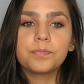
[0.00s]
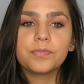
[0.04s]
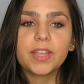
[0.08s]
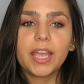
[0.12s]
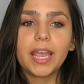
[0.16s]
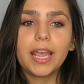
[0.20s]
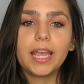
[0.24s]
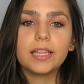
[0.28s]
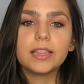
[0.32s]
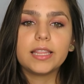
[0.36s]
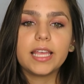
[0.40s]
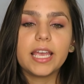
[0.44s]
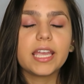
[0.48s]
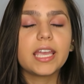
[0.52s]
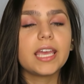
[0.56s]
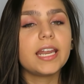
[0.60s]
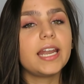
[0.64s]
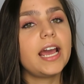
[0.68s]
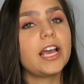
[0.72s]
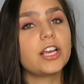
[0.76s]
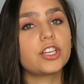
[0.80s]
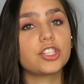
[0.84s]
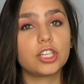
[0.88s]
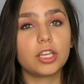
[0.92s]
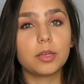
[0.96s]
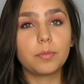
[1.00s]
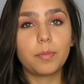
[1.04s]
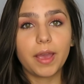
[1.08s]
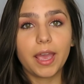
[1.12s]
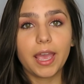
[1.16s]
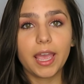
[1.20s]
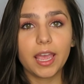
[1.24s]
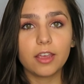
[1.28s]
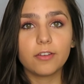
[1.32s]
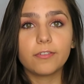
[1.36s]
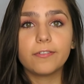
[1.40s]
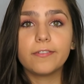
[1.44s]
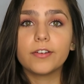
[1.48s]
And they can actually
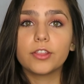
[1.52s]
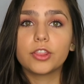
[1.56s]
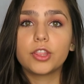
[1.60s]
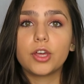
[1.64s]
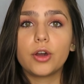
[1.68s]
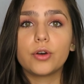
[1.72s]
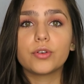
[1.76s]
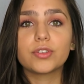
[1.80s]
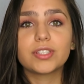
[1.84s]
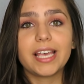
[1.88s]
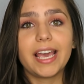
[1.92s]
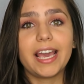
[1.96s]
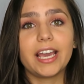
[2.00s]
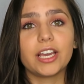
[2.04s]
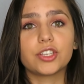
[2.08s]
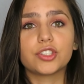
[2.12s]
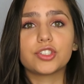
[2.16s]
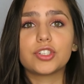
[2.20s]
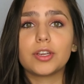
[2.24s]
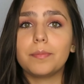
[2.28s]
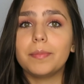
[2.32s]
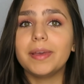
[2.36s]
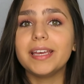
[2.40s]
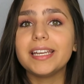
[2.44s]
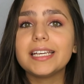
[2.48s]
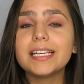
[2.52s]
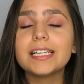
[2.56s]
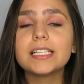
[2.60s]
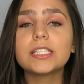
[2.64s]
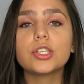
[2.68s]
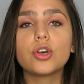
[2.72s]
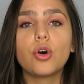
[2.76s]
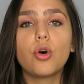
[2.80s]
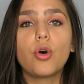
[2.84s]
pay for those extra minutes